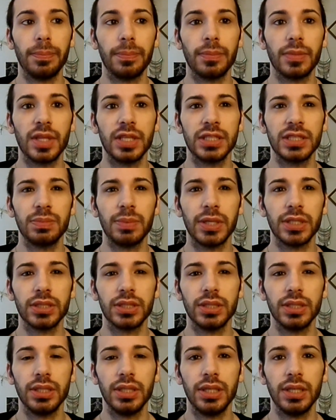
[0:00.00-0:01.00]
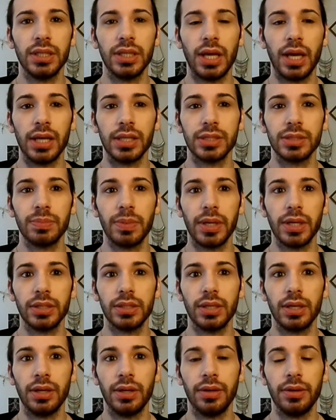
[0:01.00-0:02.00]
especially in the
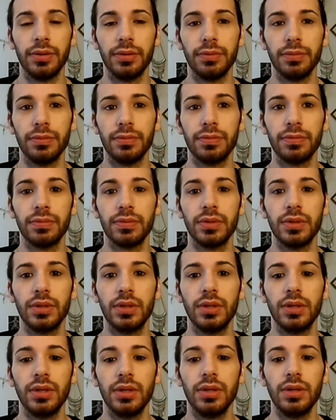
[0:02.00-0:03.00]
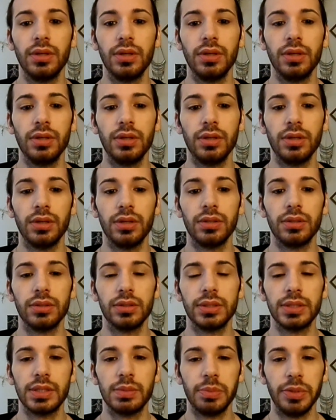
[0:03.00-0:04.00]
aspect of
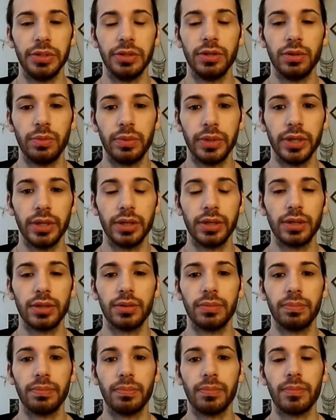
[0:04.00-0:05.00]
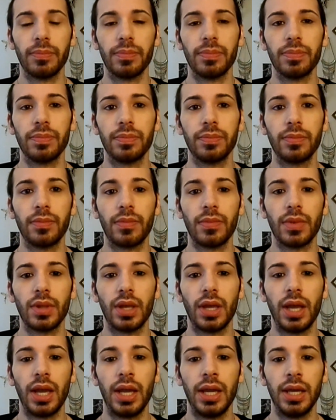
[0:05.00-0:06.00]
spirit work,
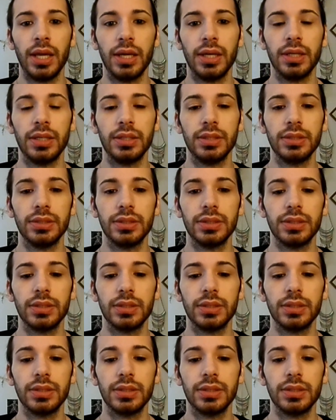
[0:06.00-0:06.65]
and